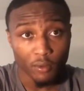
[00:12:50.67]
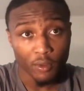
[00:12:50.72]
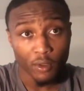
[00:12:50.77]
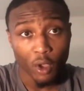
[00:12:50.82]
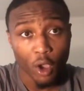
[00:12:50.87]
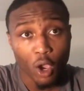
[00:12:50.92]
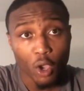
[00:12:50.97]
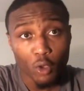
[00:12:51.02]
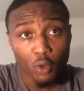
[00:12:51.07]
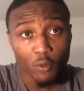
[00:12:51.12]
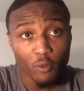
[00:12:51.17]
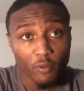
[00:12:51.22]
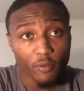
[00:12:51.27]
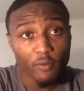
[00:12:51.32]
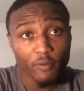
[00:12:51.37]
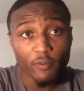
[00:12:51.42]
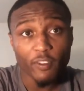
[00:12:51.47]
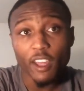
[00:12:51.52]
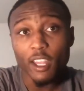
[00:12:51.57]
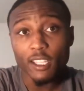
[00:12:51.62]
to all you
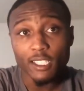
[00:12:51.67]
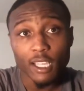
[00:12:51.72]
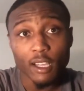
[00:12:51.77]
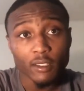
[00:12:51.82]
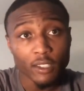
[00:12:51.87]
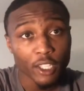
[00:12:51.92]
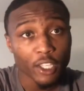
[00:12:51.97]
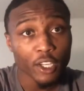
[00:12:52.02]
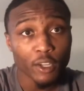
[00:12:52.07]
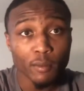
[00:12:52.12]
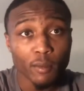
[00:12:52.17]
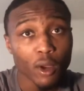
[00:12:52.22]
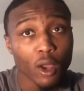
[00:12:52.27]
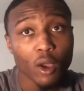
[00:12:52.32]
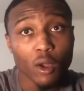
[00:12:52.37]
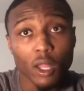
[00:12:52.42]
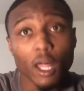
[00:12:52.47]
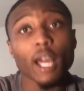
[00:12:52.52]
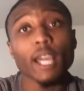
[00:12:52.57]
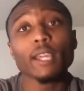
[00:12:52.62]
fellas out there, bro,
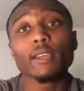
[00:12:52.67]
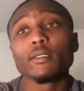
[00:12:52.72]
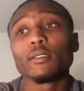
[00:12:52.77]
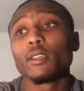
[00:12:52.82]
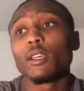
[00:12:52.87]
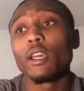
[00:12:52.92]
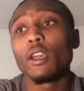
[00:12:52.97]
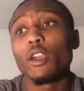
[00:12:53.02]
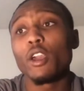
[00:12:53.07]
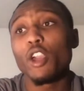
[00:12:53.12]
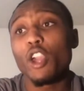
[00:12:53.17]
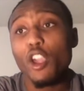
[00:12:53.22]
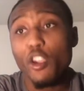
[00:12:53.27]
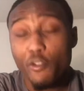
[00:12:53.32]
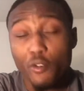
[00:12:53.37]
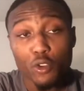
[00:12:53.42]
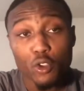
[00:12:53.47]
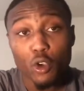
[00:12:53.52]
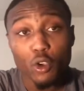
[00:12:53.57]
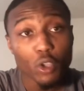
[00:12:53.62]
like,
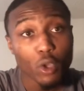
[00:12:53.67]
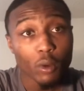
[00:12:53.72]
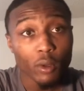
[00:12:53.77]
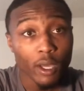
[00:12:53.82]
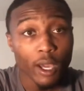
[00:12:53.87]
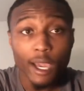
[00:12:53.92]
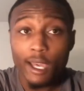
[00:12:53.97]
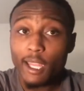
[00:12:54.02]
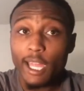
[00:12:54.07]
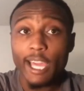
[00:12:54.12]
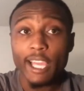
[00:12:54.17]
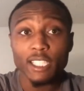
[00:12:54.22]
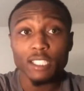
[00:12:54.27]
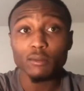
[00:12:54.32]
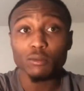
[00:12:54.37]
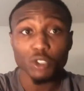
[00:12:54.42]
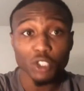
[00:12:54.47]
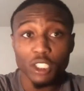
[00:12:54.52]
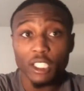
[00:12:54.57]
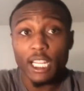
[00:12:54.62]
if you know your gut, like,
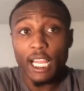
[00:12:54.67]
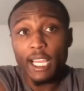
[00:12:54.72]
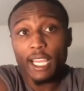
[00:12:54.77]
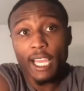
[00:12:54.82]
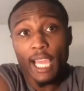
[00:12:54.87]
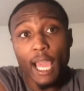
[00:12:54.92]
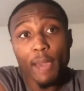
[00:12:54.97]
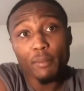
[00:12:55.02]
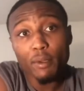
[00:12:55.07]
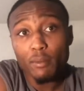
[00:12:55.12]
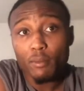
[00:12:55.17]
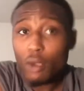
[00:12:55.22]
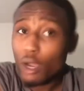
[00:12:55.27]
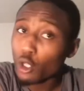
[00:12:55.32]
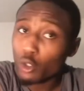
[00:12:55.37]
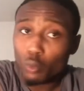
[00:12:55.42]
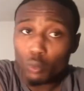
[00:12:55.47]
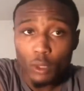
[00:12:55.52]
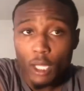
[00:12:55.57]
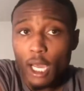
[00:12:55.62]
some shit that could happen, bro,
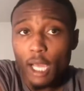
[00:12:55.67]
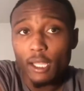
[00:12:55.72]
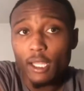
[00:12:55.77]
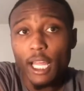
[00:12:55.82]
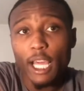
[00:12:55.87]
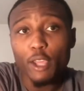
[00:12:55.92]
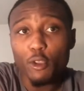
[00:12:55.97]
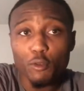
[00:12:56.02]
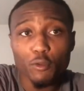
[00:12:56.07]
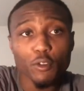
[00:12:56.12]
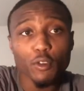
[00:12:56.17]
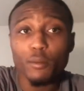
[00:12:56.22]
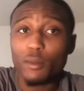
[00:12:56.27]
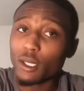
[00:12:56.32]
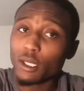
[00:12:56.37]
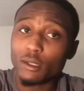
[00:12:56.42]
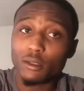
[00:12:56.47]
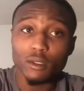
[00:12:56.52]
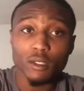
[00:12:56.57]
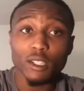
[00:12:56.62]
do not, like, you feel
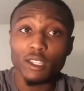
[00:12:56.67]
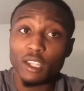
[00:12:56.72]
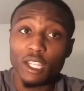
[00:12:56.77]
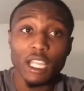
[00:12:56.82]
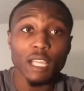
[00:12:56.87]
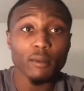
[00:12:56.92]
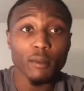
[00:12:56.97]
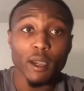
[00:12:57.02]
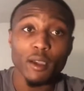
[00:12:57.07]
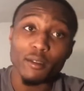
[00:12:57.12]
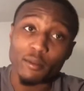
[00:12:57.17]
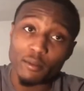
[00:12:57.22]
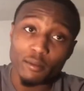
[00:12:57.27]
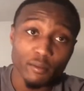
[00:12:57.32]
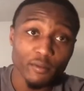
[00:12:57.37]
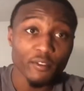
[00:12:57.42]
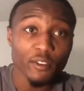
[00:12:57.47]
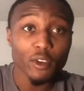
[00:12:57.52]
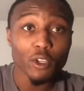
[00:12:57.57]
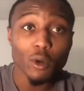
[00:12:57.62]
me, think, like,
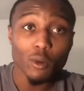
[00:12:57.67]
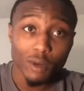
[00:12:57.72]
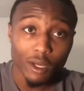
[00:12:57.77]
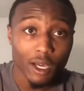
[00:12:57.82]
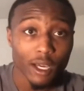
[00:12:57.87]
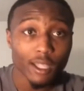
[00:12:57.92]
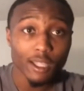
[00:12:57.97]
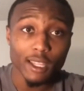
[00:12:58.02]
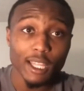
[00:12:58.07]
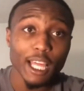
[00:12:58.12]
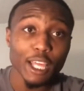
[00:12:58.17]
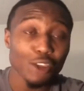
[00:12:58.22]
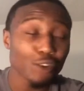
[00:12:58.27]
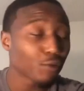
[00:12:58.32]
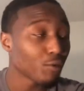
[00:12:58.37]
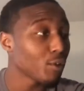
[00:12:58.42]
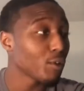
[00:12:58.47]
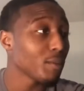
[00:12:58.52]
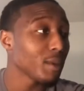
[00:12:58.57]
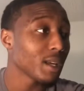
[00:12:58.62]
tell your gut, like, you
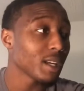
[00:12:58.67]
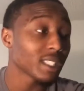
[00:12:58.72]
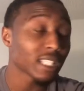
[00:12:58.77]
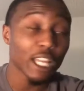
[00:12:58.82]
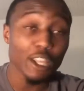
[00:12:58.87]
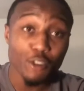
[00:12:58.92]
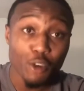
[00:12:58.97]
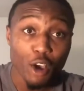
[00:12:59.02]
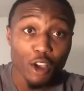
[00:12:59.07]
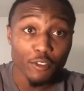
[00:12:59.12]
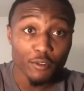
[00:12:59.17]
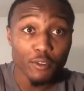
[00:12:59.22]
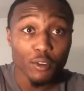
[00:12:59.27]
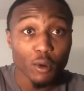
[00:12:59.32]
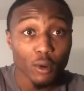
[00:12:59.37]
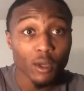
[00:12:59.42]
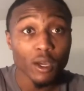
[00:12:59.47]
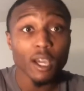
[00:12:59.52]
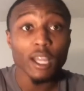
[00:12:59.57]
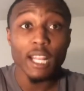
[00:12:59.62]
feel me, because, like, you all see
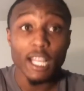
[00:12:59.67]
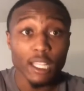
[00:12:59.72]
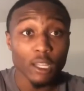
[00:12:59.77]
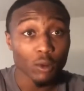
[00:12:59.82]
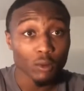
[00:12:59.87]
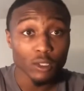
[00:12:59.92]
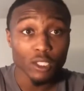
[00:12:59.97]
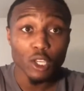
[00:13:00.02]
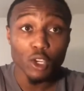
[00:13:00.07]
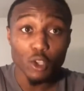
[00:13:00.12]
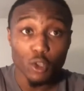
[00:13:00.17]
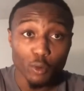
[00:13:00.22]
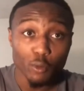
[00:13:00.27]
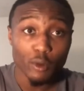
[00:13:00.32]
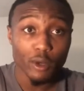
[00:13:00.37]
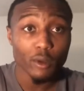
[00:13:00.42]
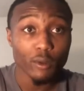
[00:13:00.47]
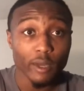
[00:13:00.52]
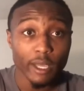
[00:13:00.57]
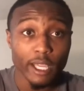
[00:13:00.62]
your gut, they gonna tell you the
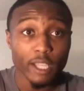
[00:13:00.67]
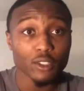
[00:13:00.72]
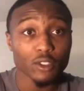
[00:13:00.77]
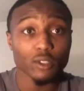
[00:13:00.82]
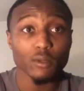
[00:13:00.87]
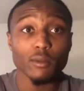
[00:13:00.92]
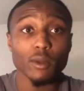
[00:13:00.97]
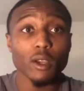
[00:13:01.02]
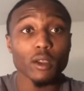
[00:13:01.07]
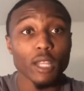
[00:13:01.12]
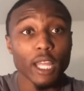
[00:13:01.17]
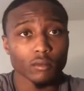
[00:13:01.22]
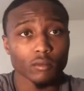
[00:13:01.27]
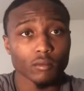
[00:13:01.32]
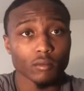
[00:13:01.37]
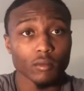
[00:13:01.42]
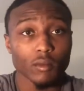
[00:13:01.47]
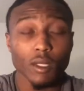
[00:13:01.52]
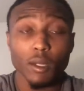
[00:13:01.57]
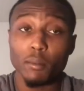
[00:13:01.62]
real answer, bro.
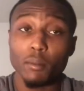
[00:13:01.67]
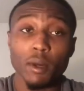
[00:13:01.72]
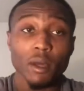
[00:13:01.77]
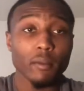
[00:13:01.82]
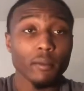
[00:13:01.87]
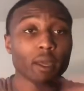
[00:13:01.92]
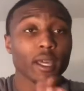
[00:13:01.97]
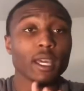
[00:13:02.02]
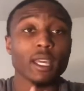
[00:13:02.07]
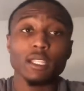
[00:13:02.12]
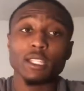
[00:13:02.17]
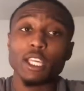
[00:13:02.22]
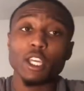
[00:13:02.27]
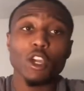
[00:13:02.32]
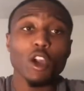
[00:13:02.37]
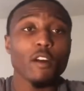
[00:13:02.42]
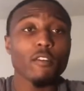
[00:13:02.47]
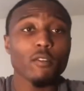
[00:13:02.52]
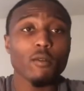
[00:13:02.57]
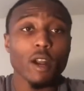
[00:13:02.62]
But, man, thank
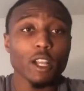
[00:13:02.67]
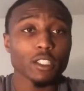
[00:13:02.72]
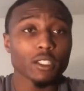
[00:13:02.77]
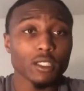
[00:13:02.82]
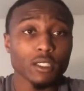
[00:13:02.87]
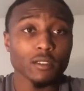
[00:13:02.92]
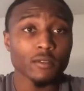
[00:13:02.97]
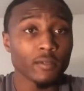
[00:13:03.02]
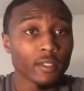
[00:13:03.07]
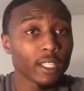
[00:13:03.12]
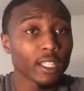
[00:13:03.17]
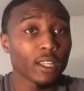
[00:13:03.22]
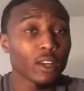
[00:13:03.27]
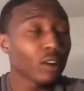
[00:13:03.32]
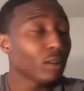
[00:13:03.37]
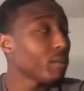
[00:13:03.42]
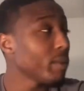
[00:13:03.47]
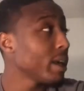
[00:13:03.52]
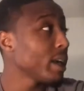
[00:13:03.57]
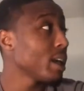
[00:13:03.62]
y'all for watching this
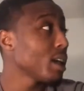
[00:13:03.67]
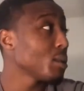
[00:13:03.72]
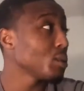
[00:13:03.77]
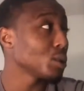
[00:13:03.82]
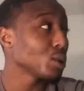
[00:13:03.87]
video, man. It